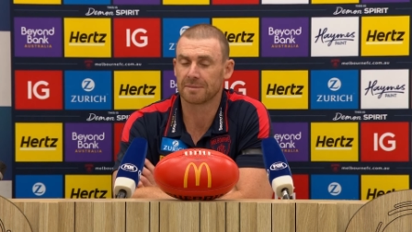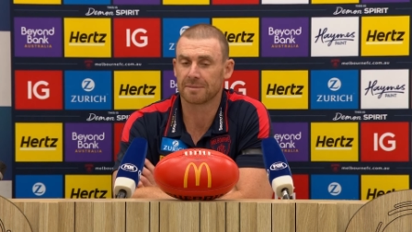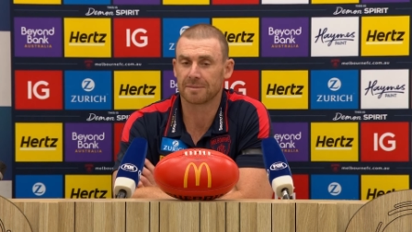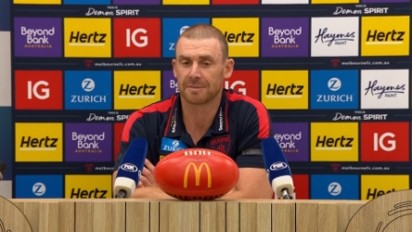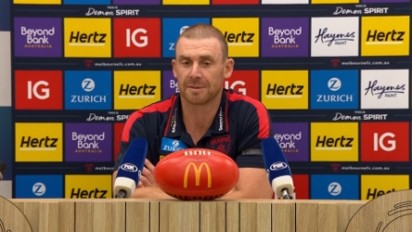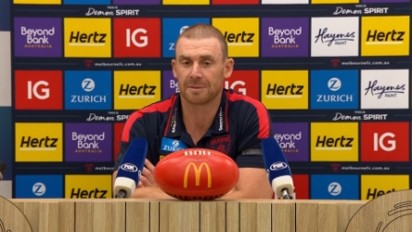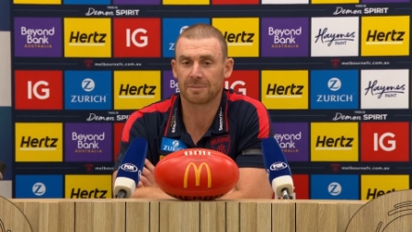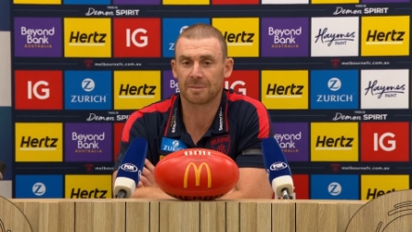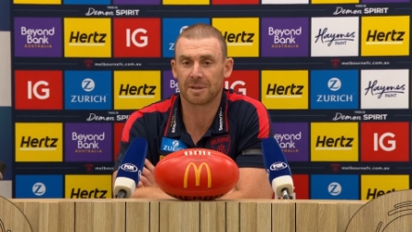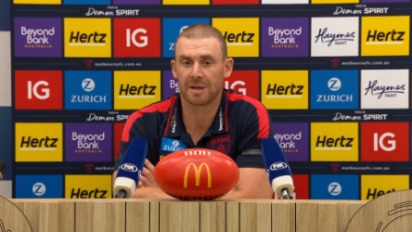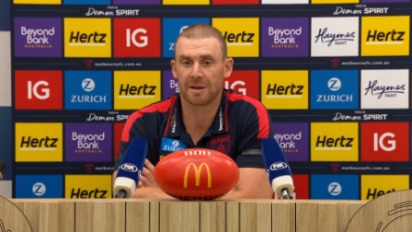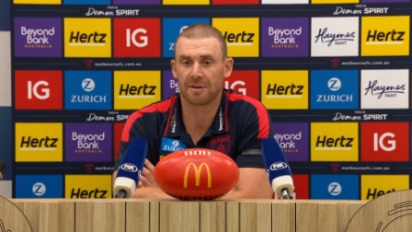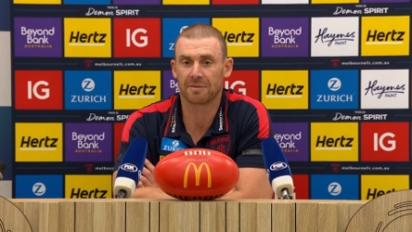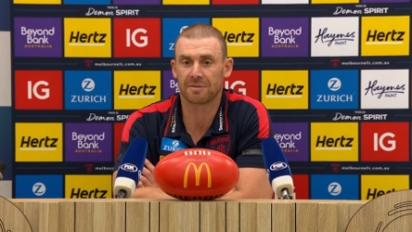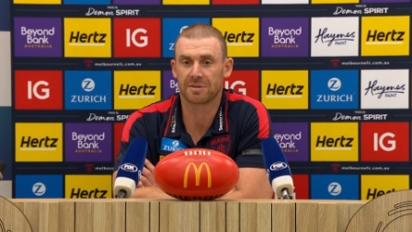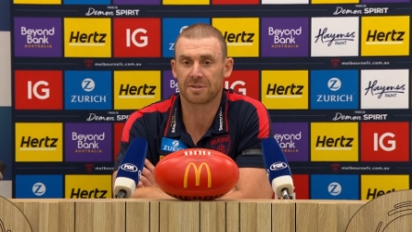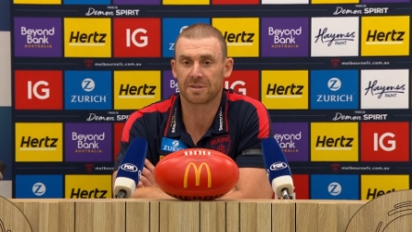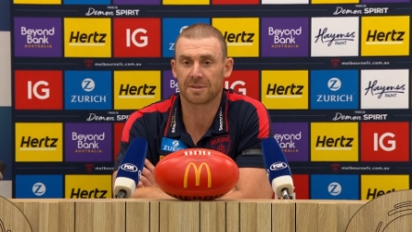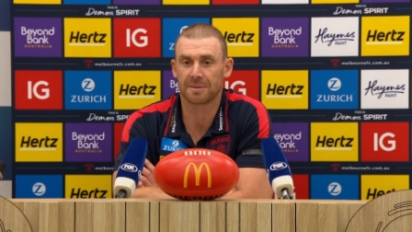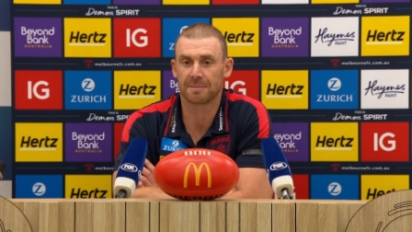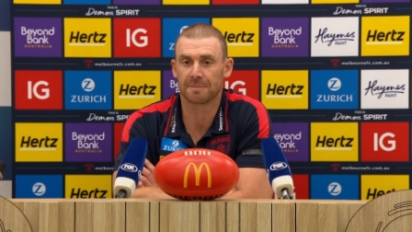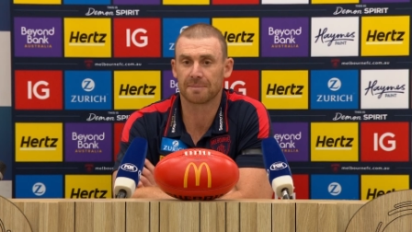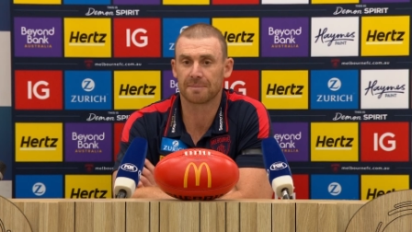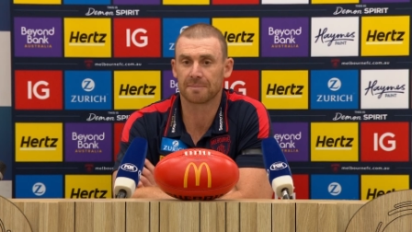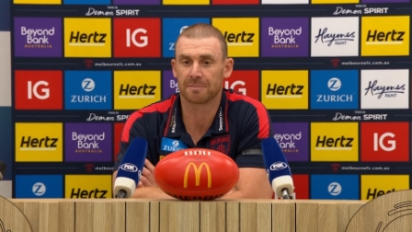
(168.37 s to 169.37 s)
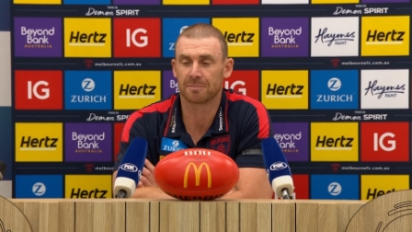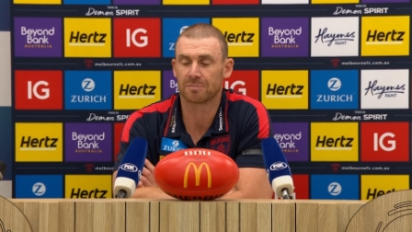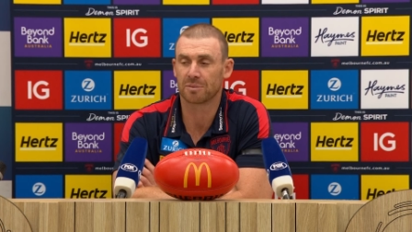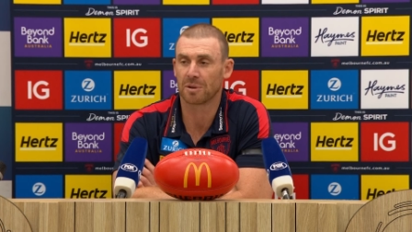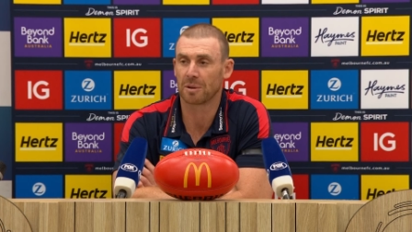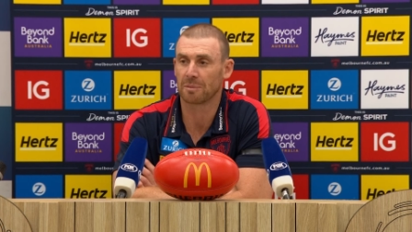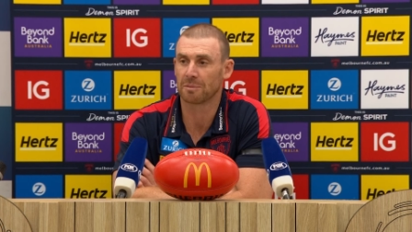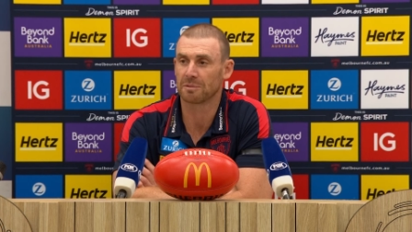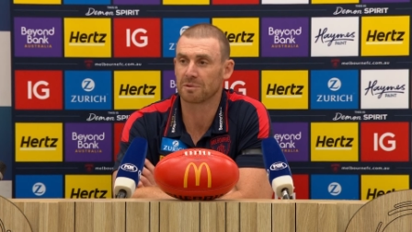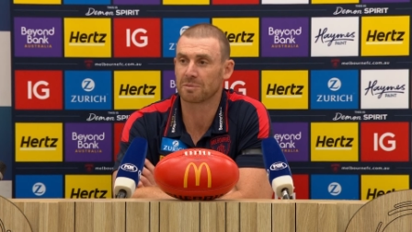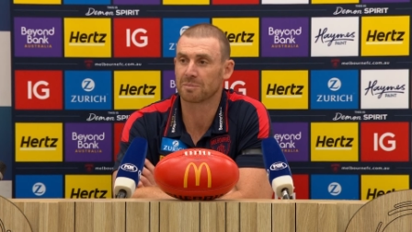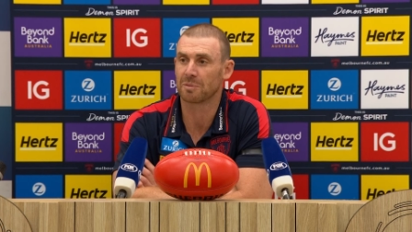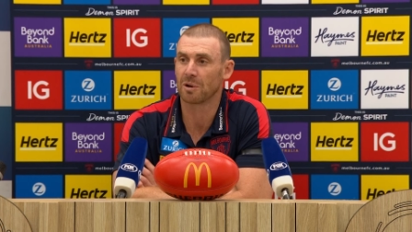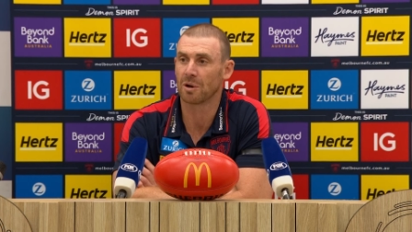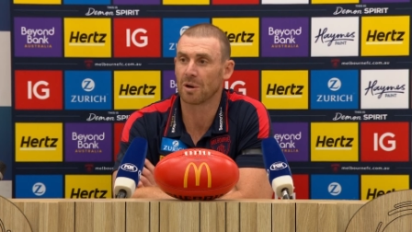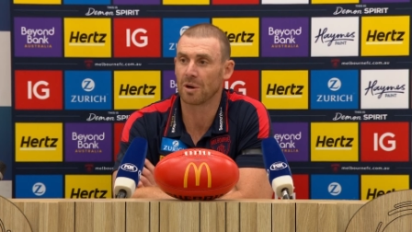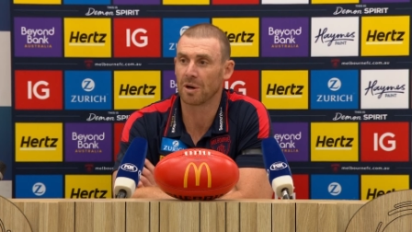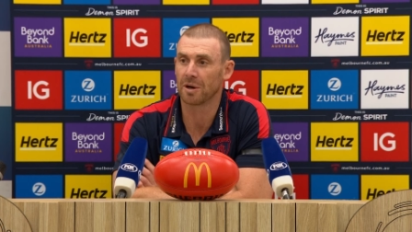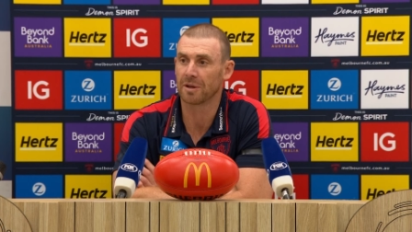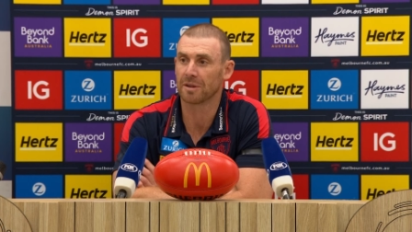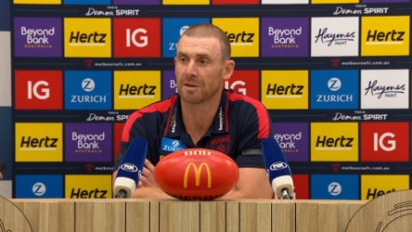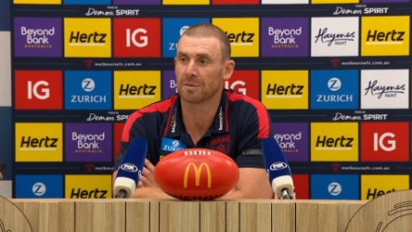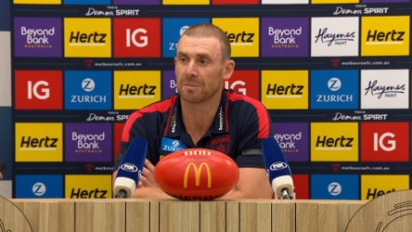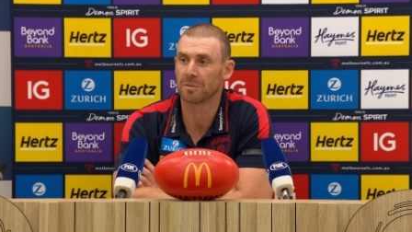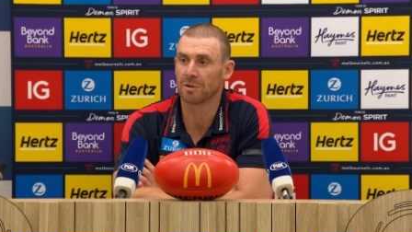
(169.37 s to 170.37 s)
when we have some problems
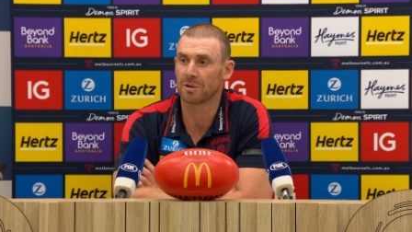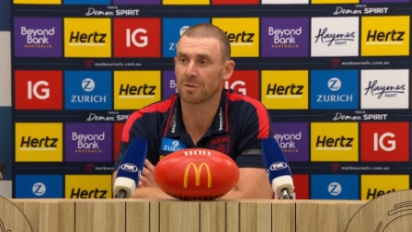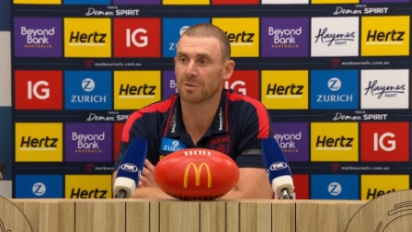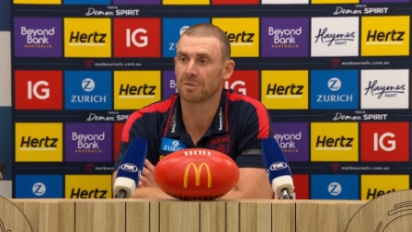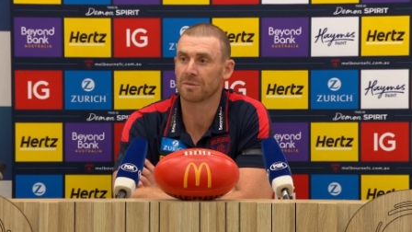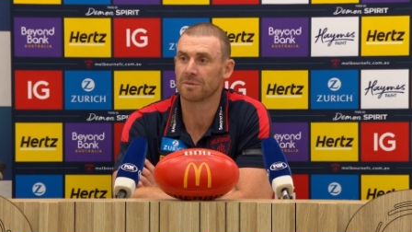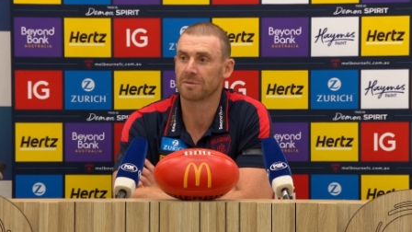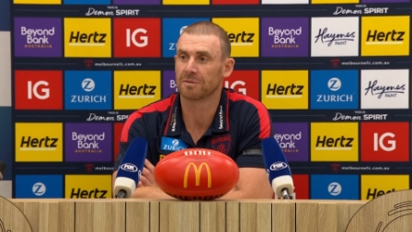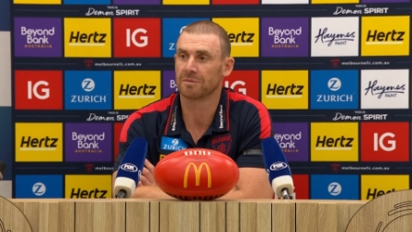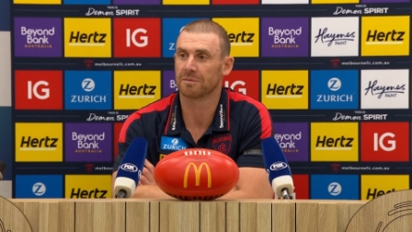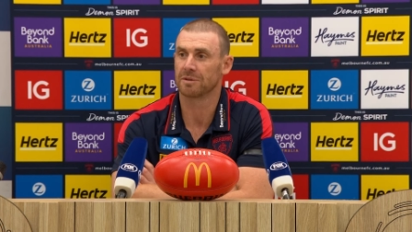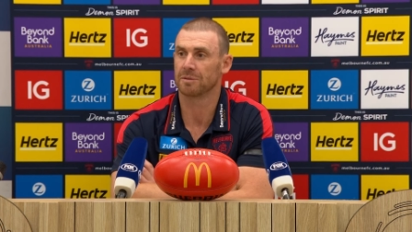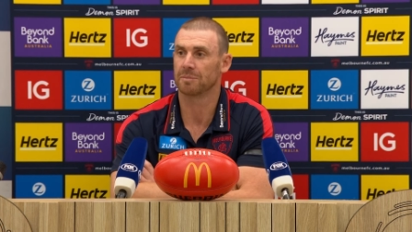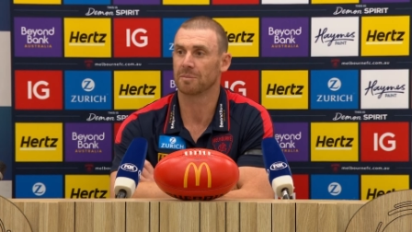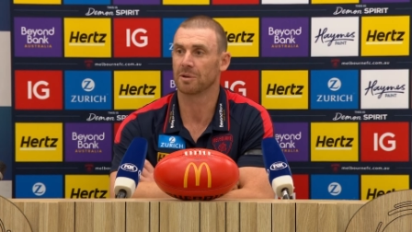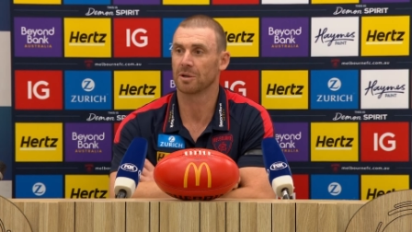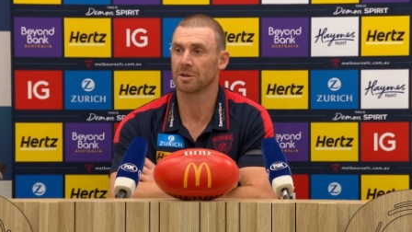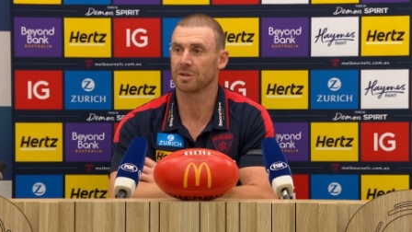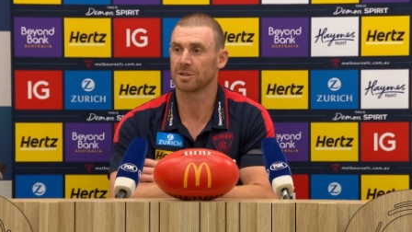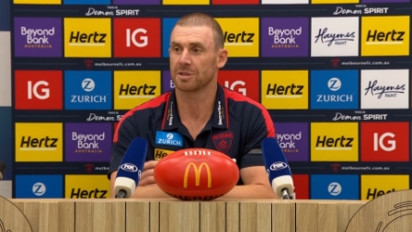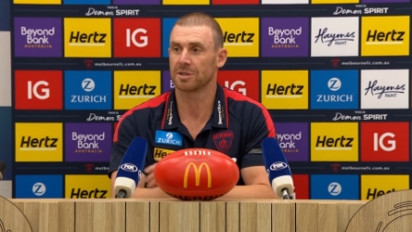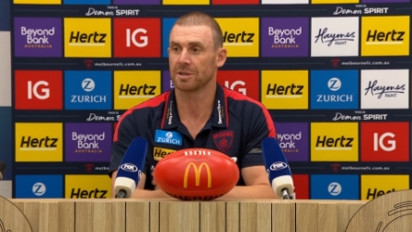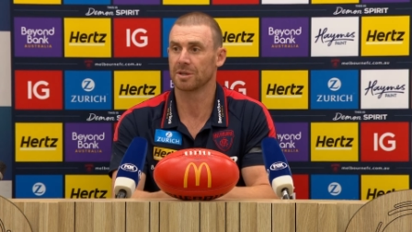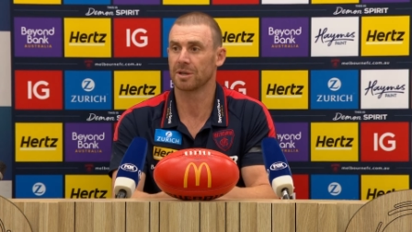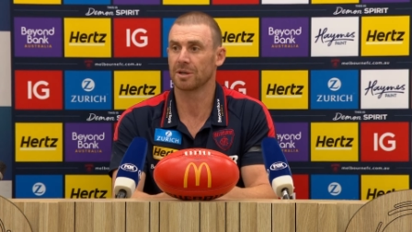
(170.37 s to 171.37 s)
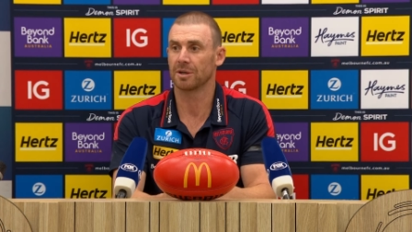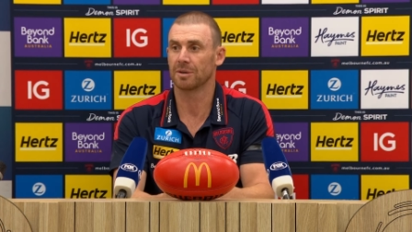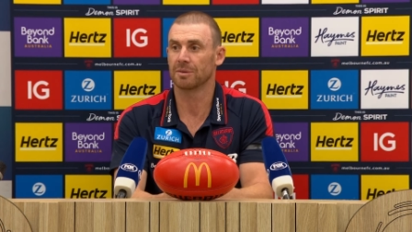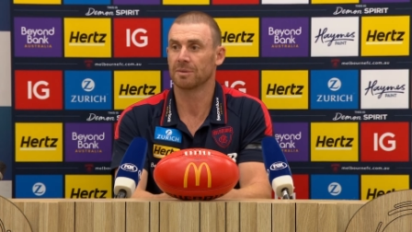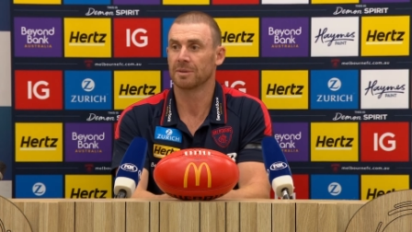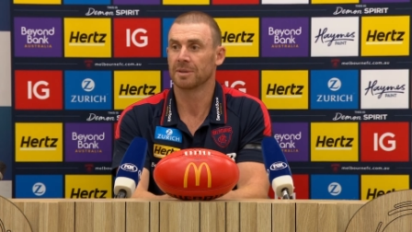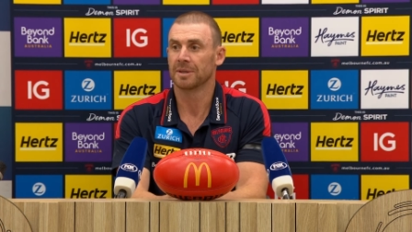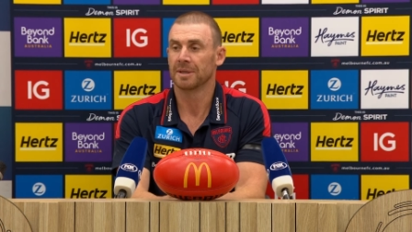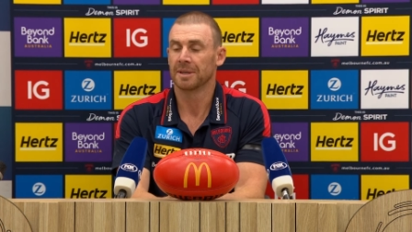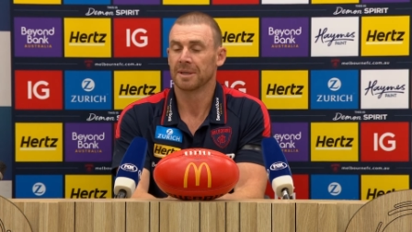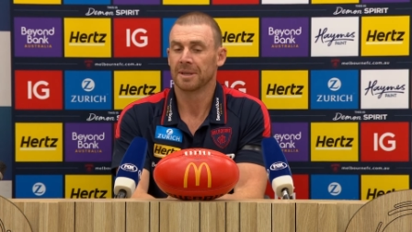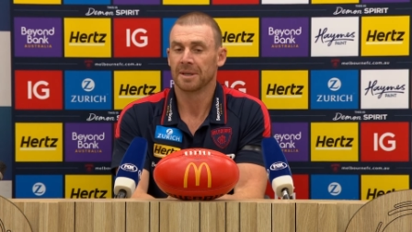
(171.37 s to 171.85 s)
behind the ball with personnel,